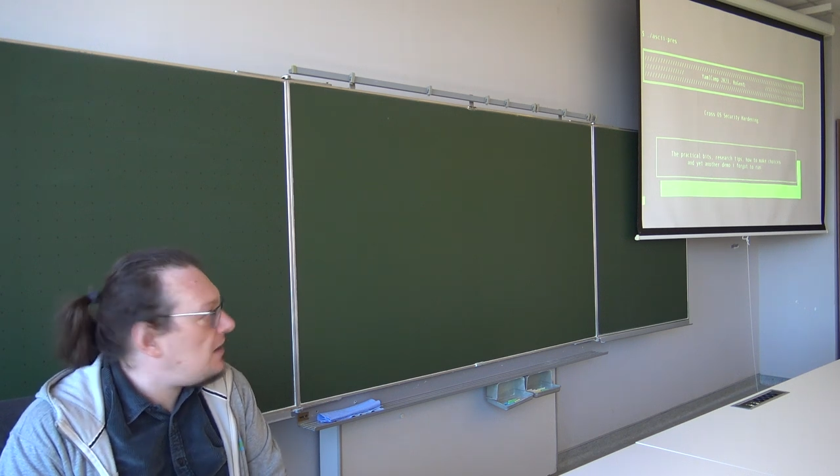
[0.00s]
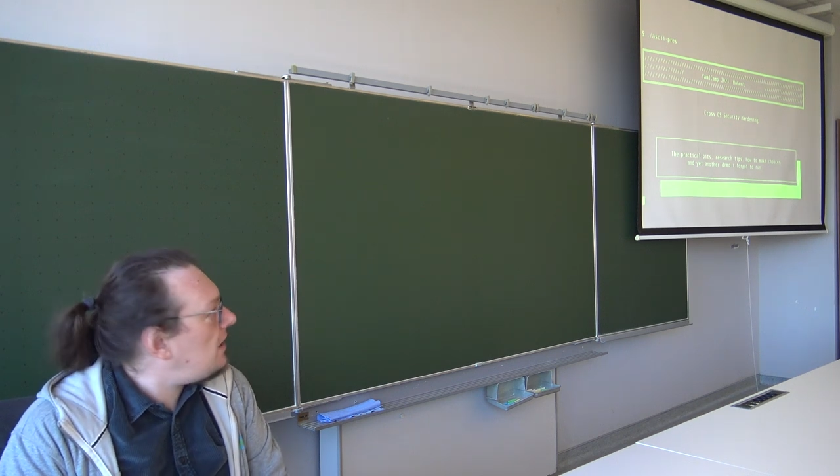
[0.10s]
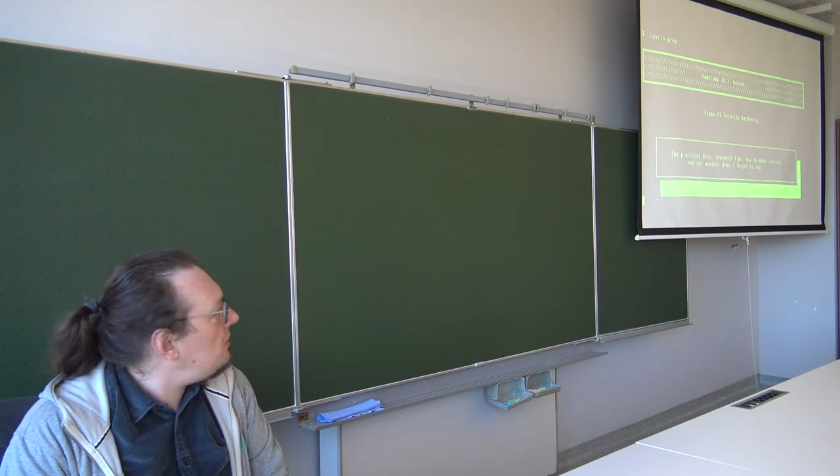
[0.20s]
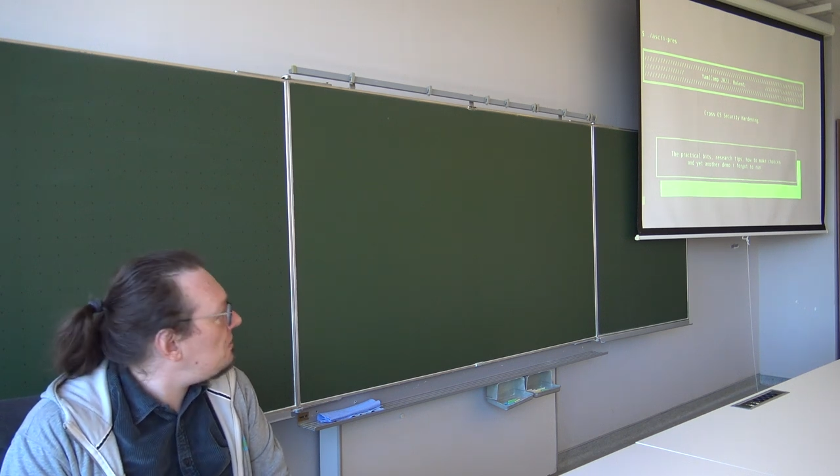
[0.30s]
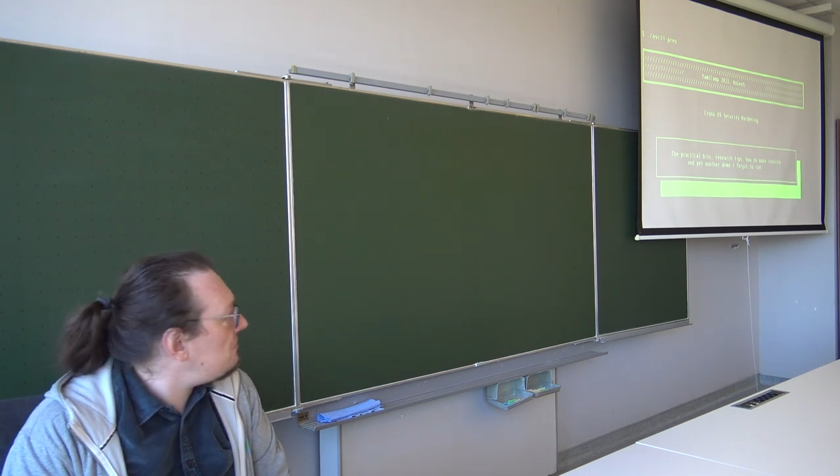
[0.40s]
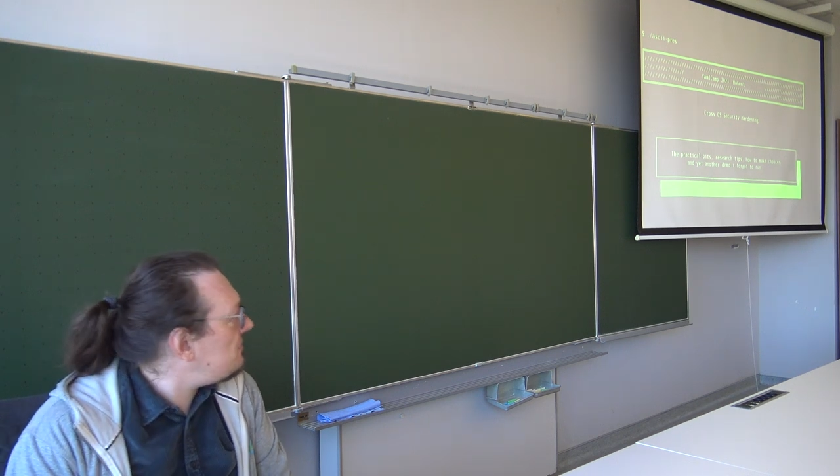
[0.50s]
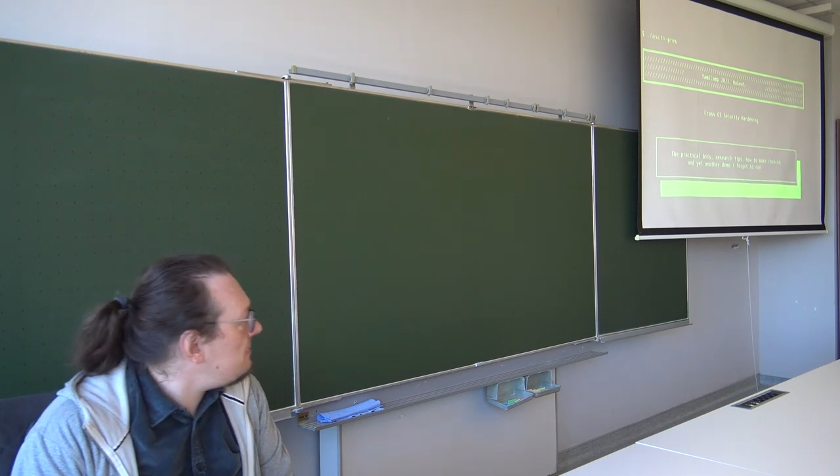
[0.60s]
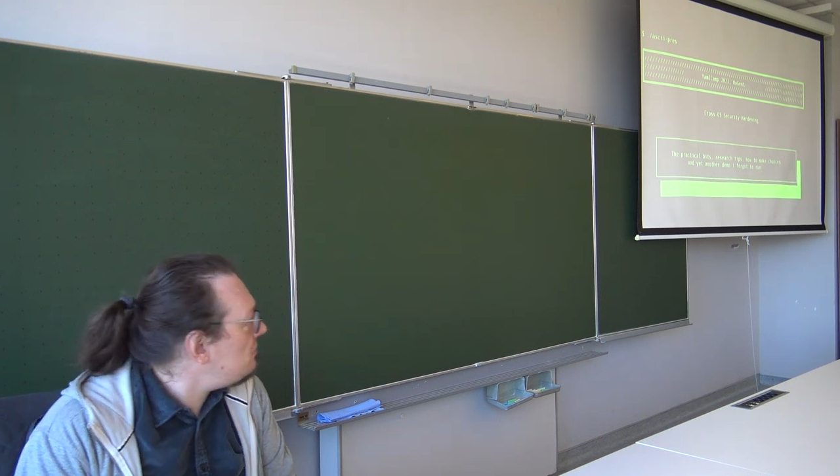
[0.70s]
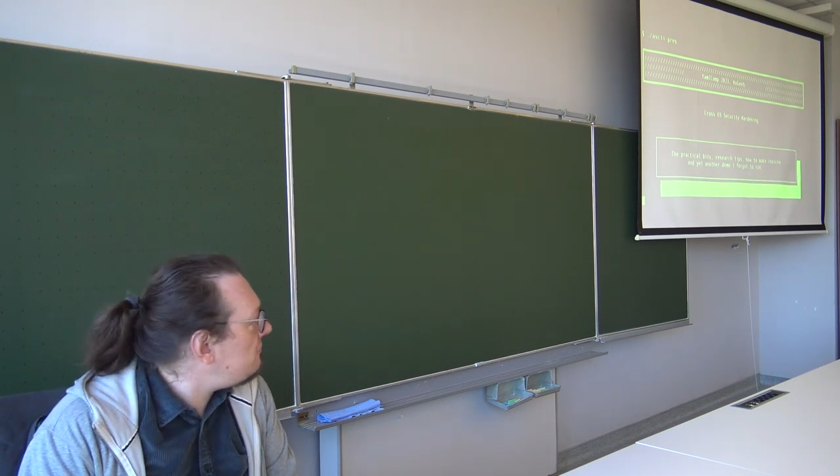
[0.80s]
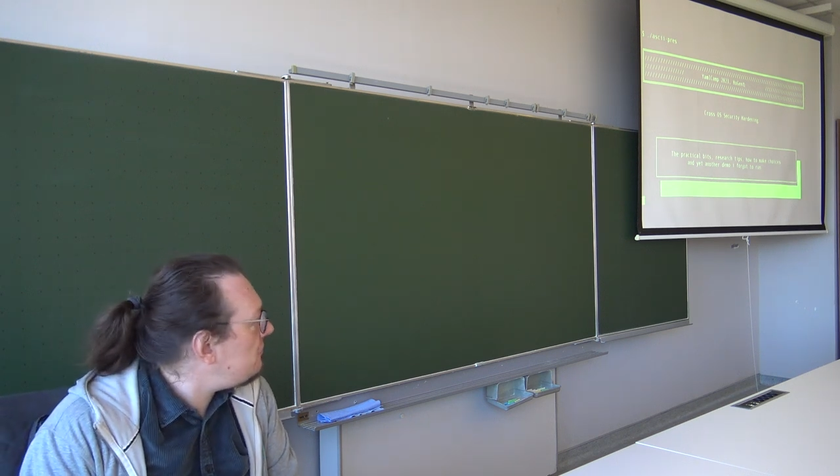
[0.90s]
a lot of
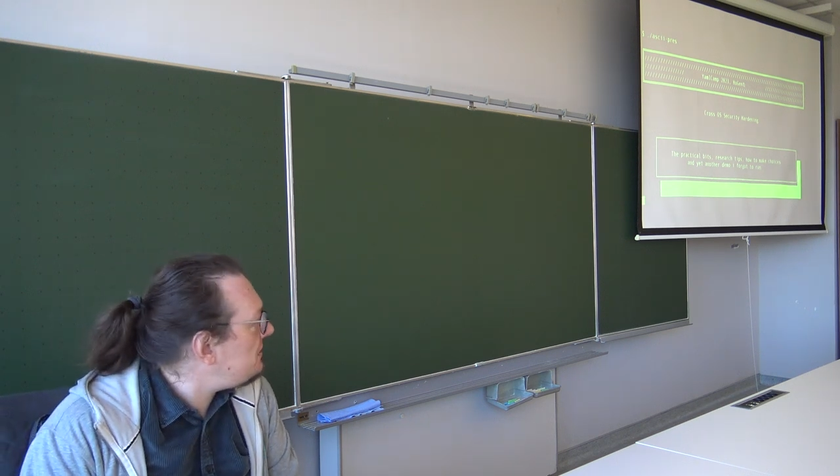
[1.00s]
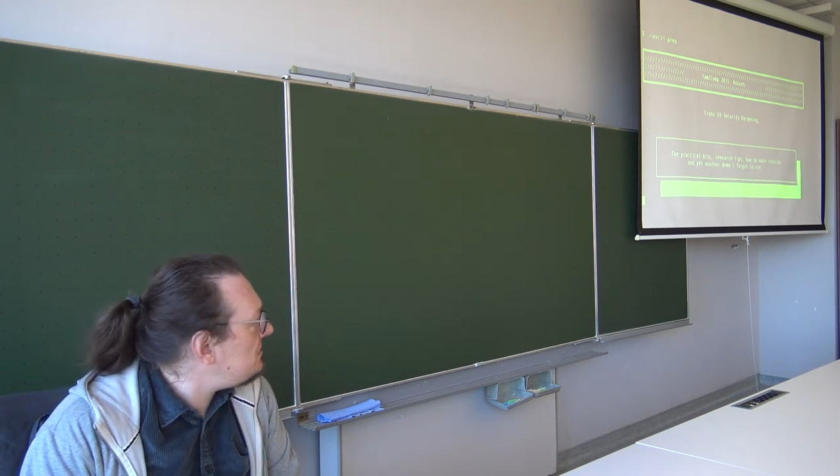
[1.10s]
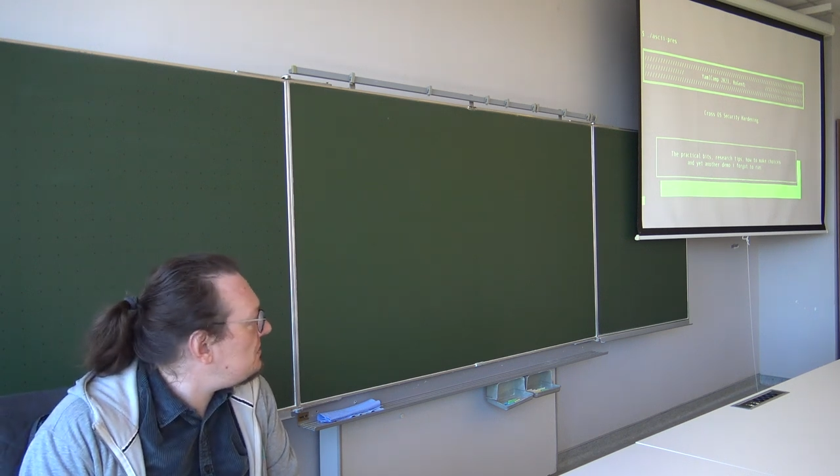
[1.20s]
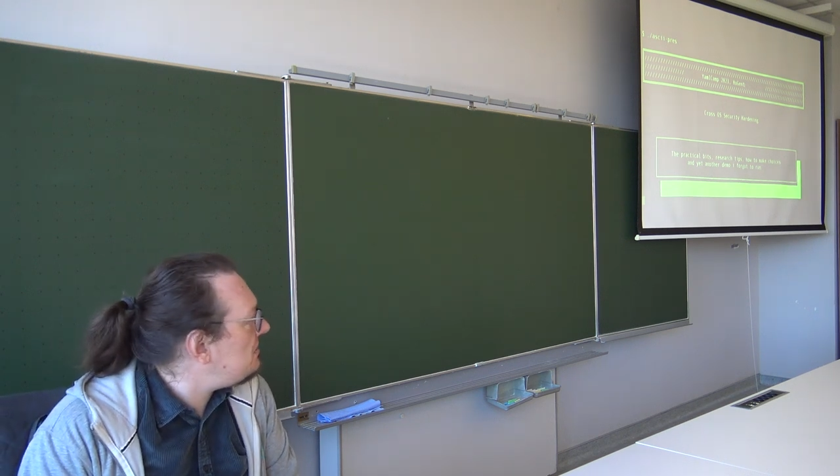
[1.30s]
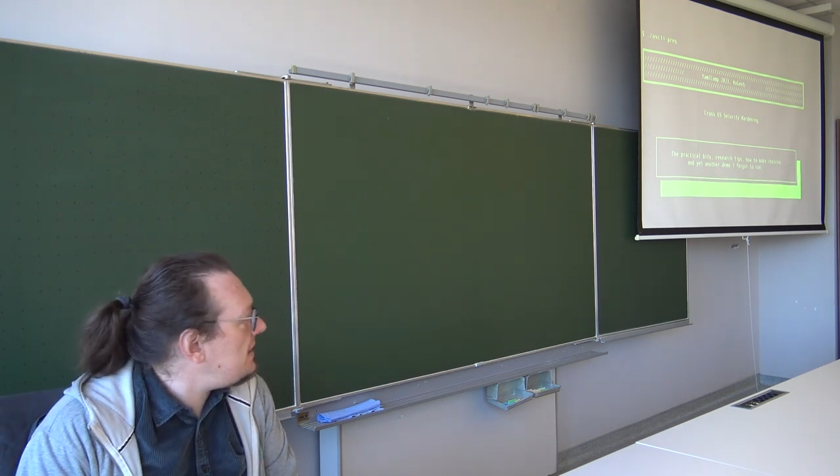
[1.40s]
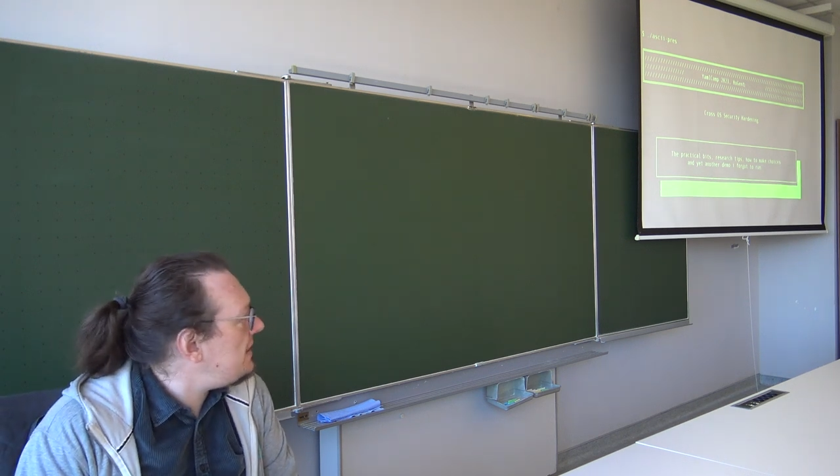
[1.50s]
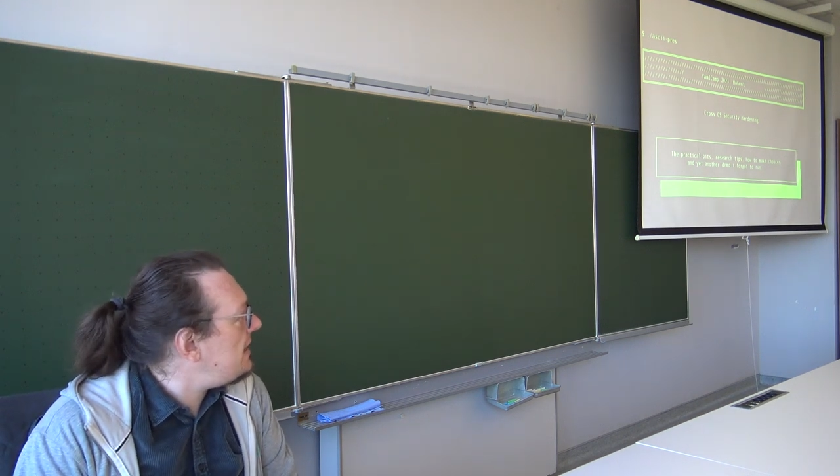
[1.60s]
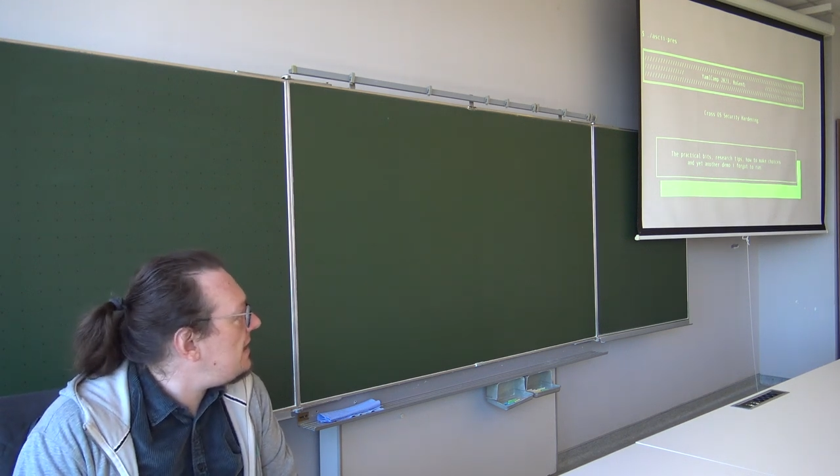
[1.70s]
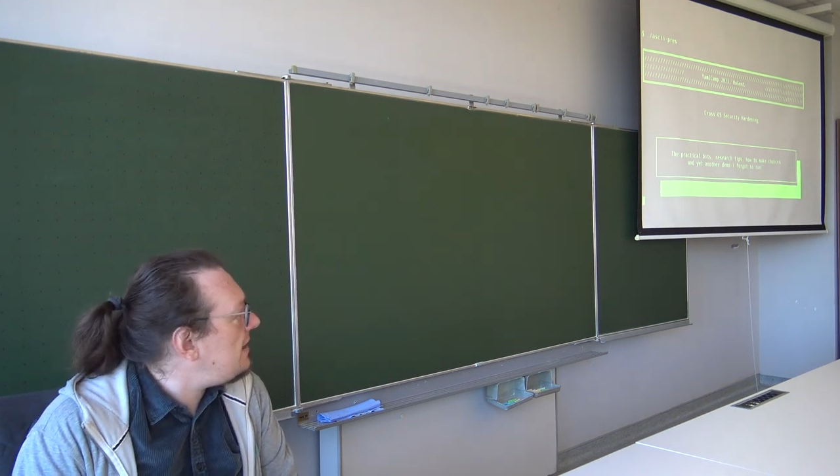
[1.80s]
demo for this today